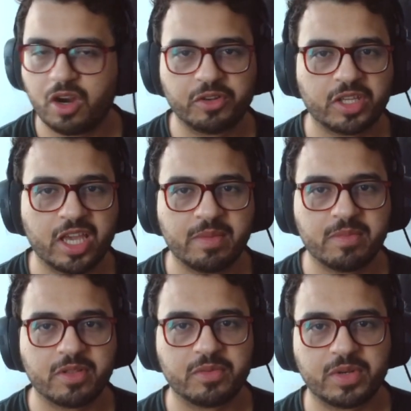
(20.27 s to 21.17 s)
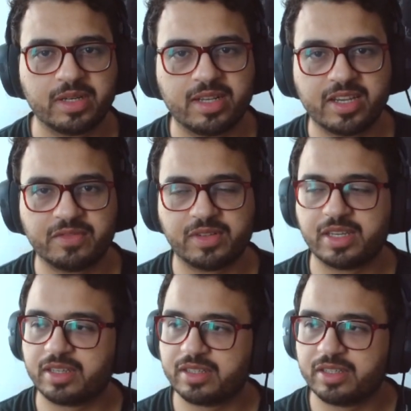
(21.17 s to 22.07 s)
card games in real life,
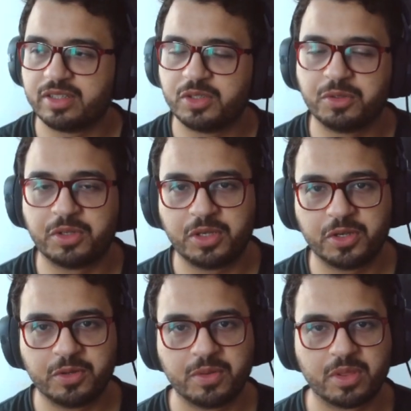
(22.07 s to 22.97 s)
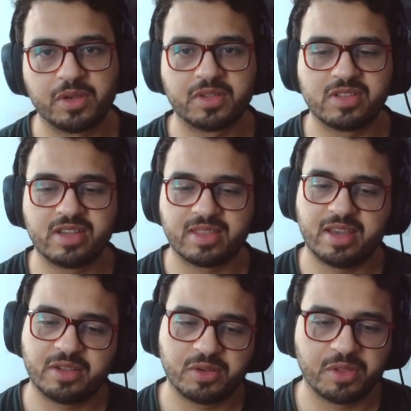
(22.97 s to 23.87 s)
like Yu-Gi-Oh! And things like
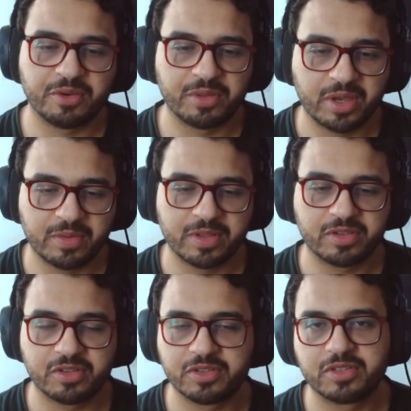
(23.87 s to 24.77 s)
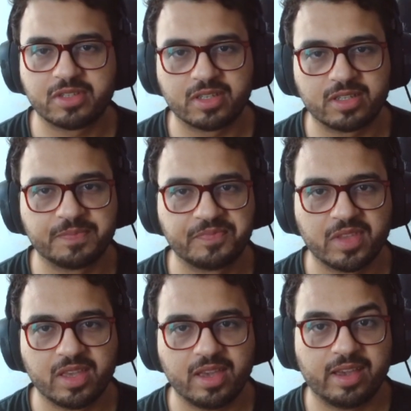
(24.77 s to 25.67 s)
that, although that was just a
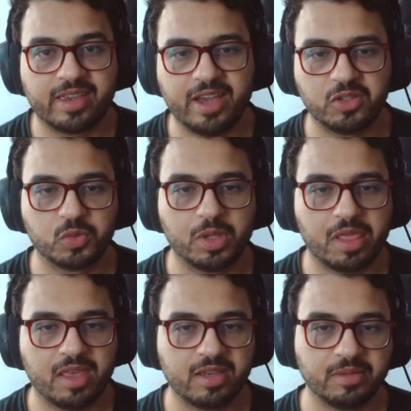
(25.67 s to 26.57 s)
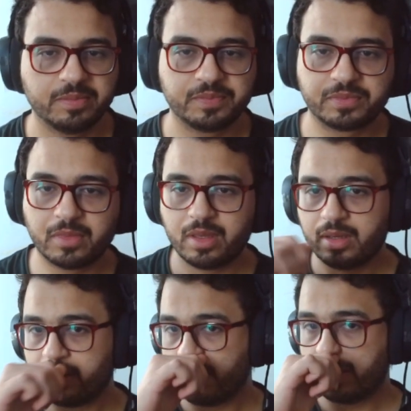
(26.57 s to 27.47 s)
casual thing,
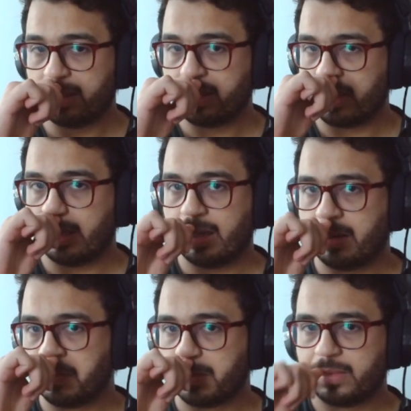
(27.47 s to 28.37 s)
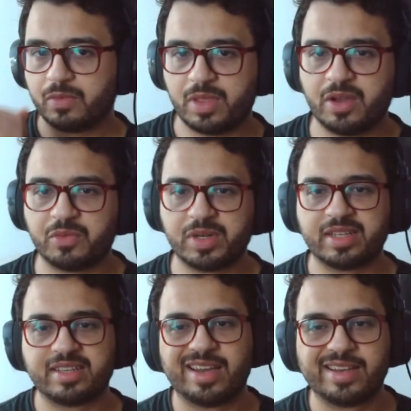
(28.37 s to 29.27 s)
uh, without
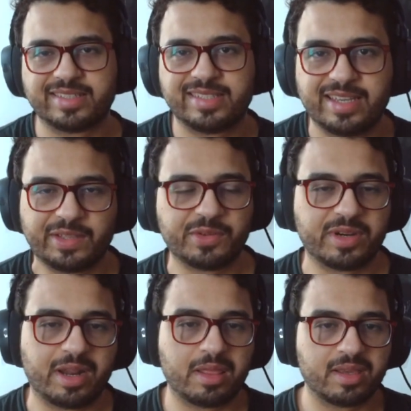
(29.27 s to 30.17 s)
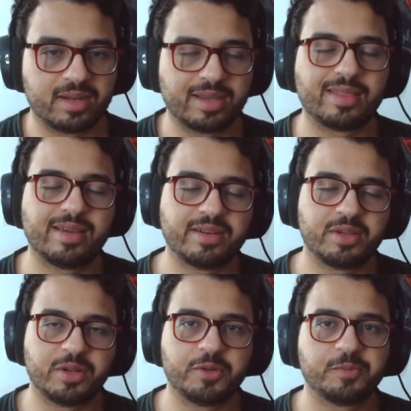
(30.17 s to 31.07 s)
really high stakes or anything like that.
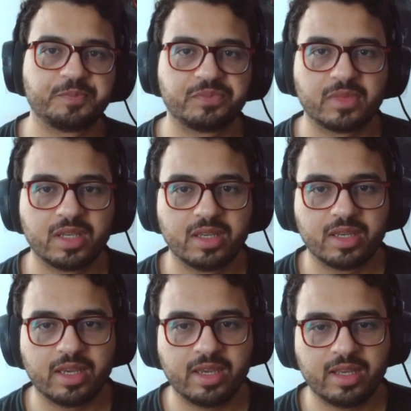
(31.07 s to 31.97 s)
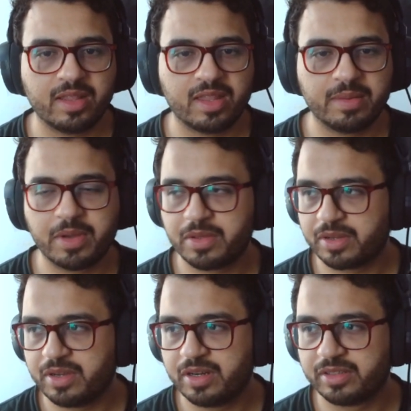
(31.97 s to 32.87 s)
And some
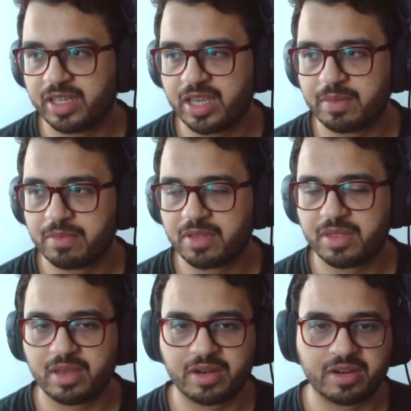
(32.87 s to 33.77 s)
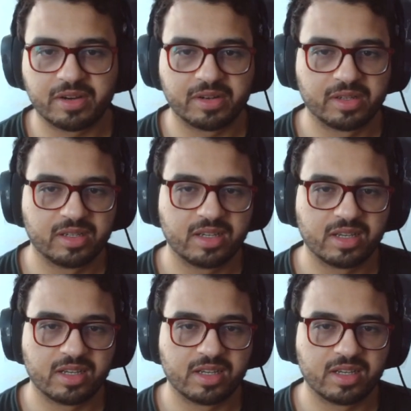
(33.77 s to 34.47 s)
other card games that are